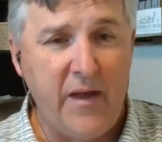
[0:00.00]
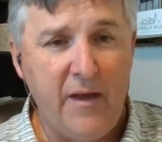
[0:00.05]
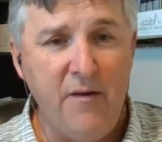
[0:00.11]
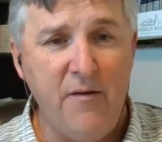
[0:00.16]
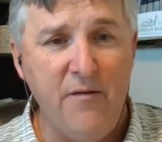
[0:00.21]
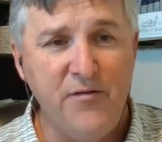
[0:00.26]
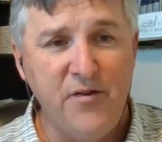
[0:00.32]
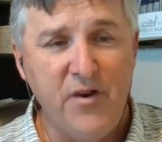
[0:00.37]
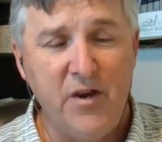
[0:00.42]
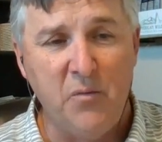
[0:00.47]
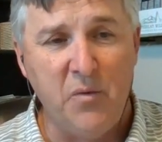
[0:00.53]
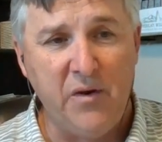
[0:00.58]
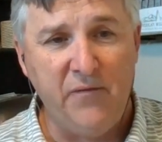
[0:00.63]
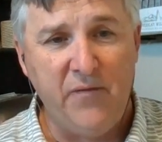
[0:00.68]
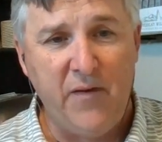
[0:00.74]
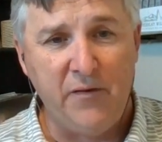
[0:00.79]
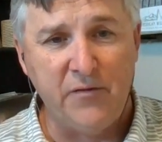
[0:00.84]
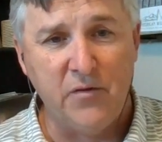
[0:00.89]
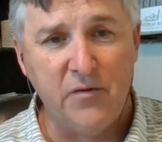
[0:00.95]
energy and we
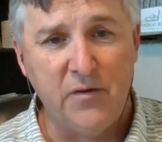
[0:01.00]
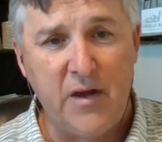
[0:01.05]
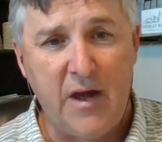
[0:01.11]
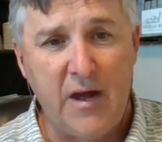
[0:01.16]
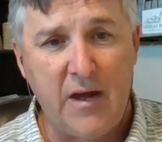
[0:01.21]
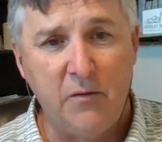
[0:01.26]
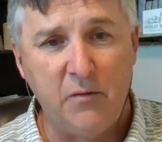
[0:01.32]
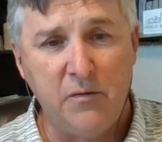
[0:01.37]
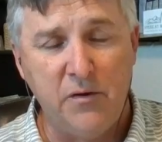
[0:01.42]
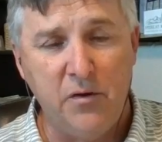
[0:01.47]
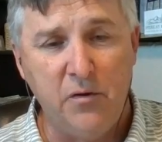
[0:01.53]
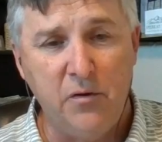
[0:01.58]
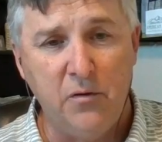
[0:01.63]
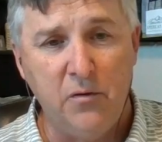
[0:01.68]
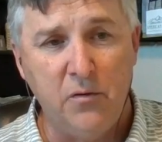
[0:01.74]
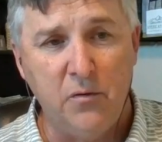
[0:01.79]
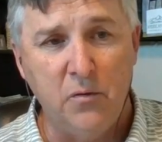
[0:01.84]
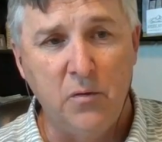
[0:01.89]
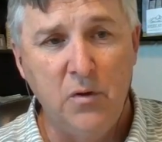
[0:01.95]
felt okay,
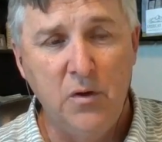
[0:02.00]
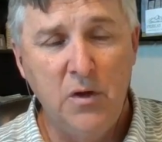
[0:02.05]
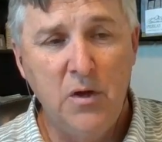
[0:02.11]
to